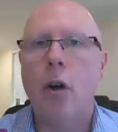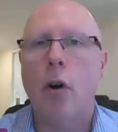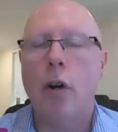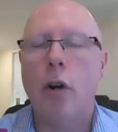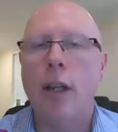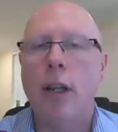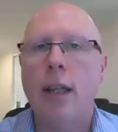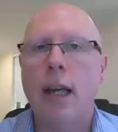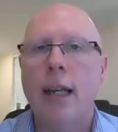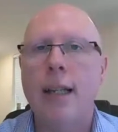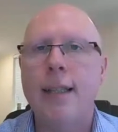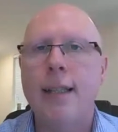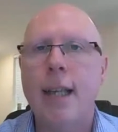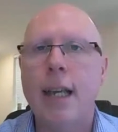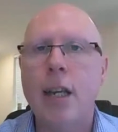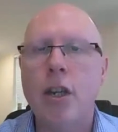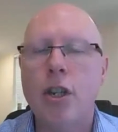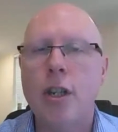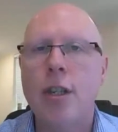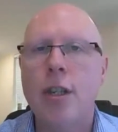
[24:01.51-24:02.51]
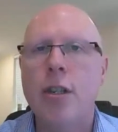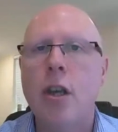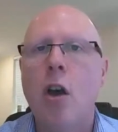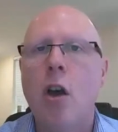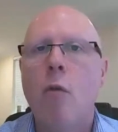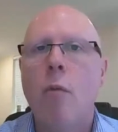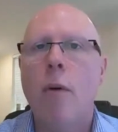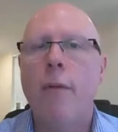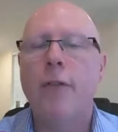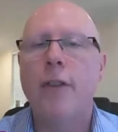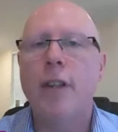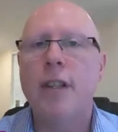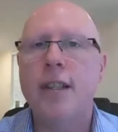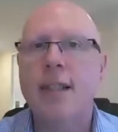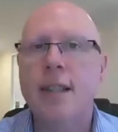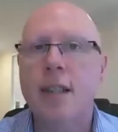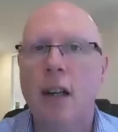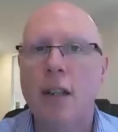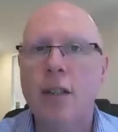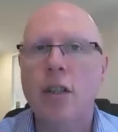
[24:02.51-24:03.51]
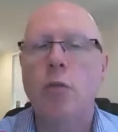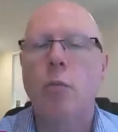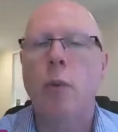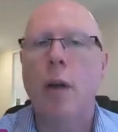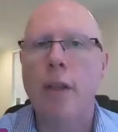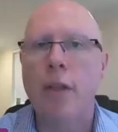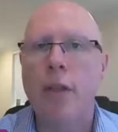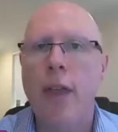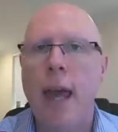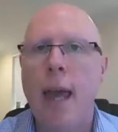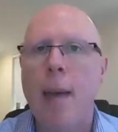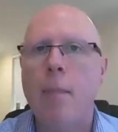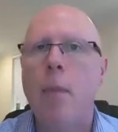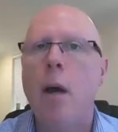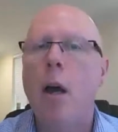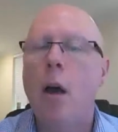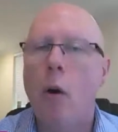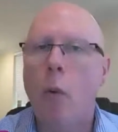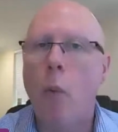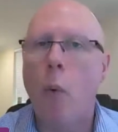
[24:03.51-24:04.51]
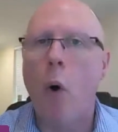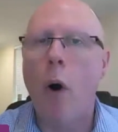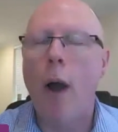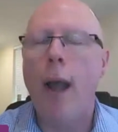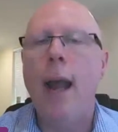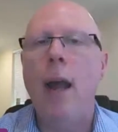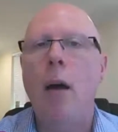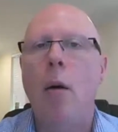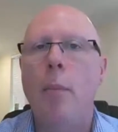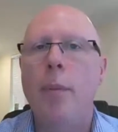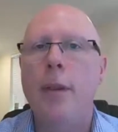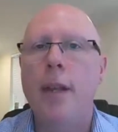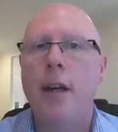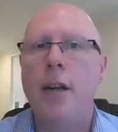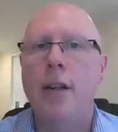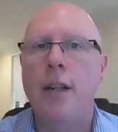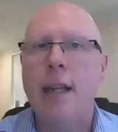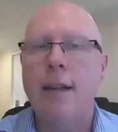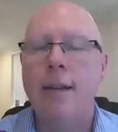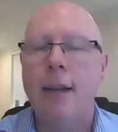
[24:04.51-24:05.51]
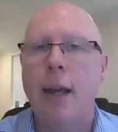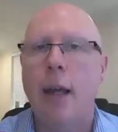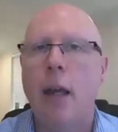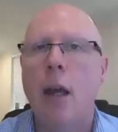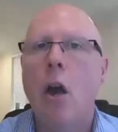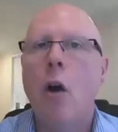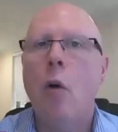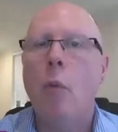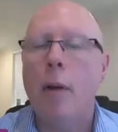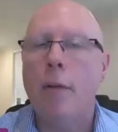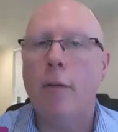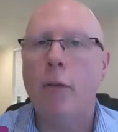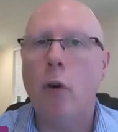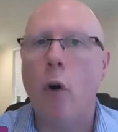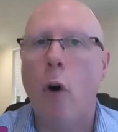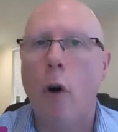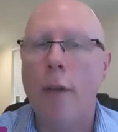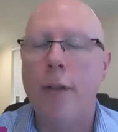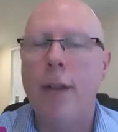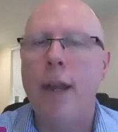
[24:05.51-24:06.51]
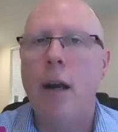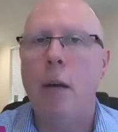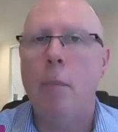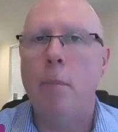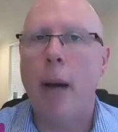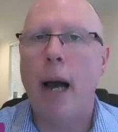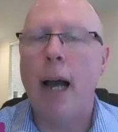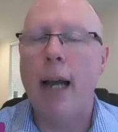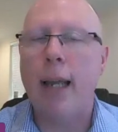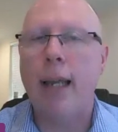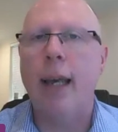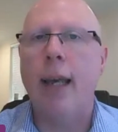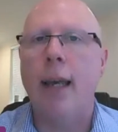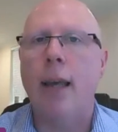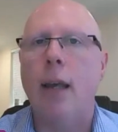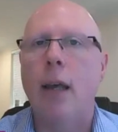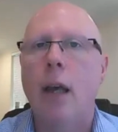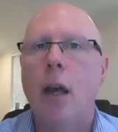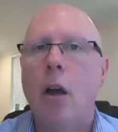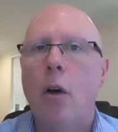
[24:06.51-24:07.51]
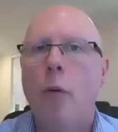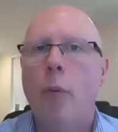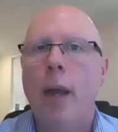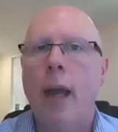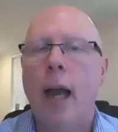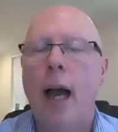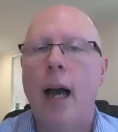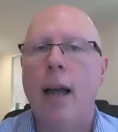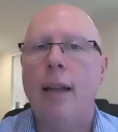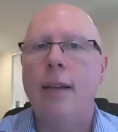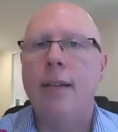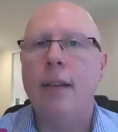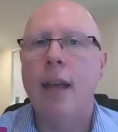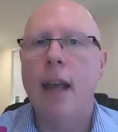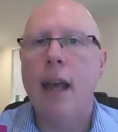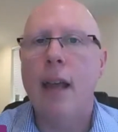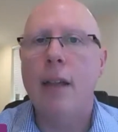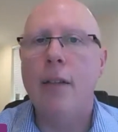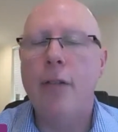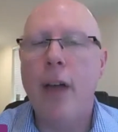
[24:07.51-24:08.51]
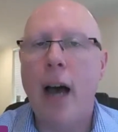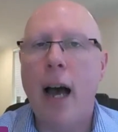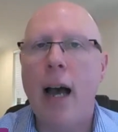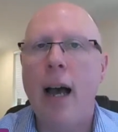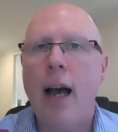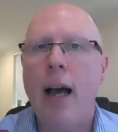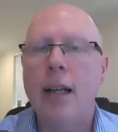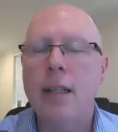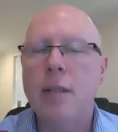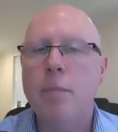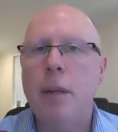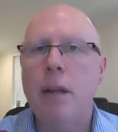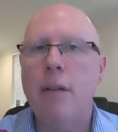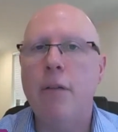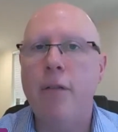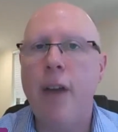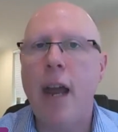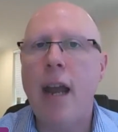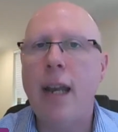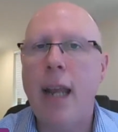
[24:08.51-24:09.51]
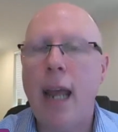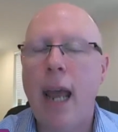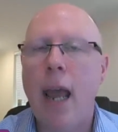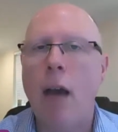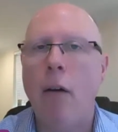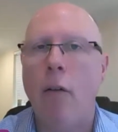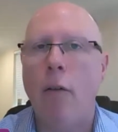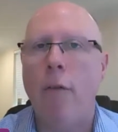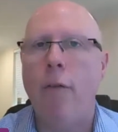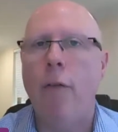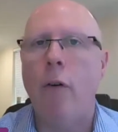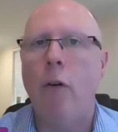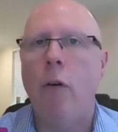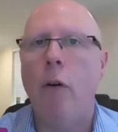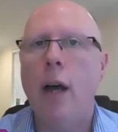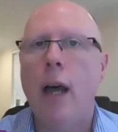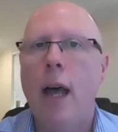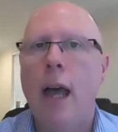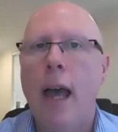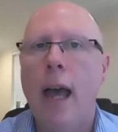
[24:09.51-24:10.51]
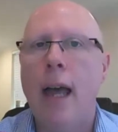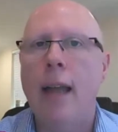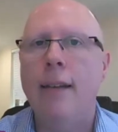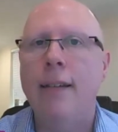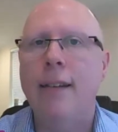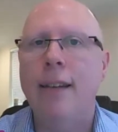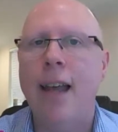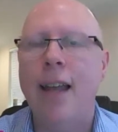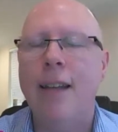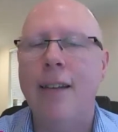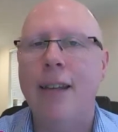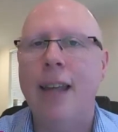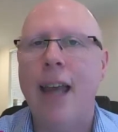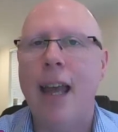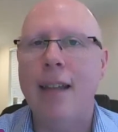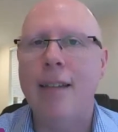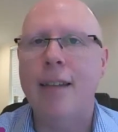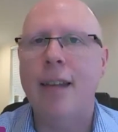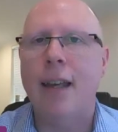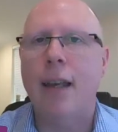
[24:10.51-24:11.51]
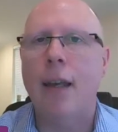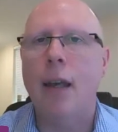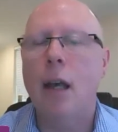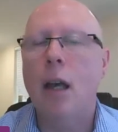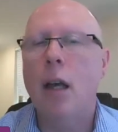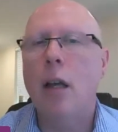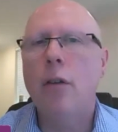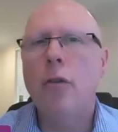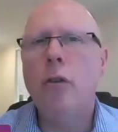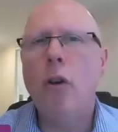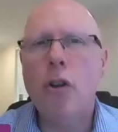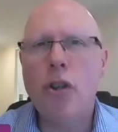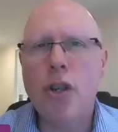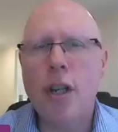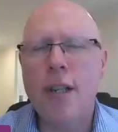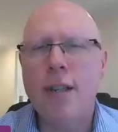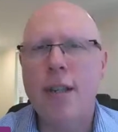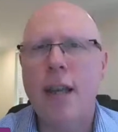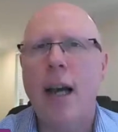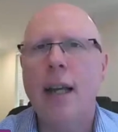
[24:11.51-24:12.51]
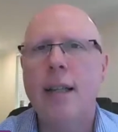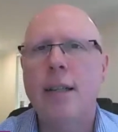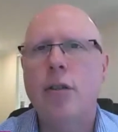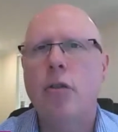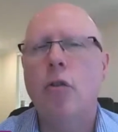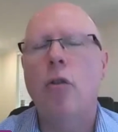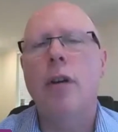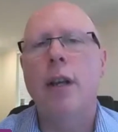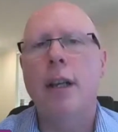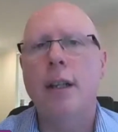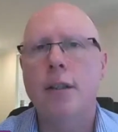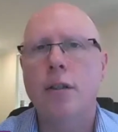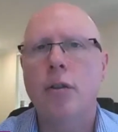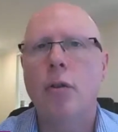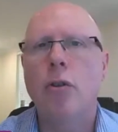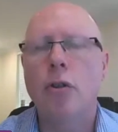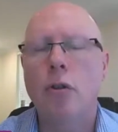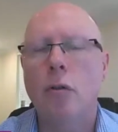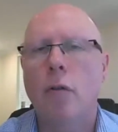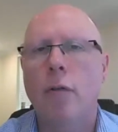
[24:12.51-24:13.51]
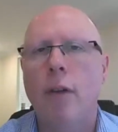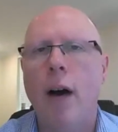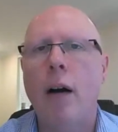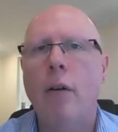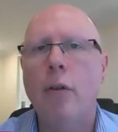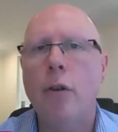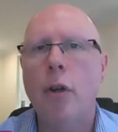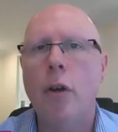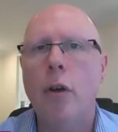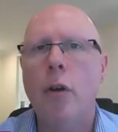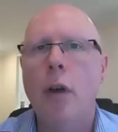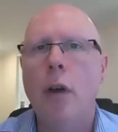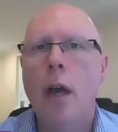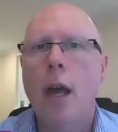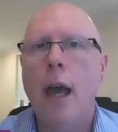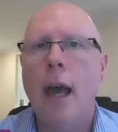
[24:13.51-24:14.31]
organisations. We've discussed with them what help they're needing. We've got their backing, and that has been very helpful in getting not just high-scoring social value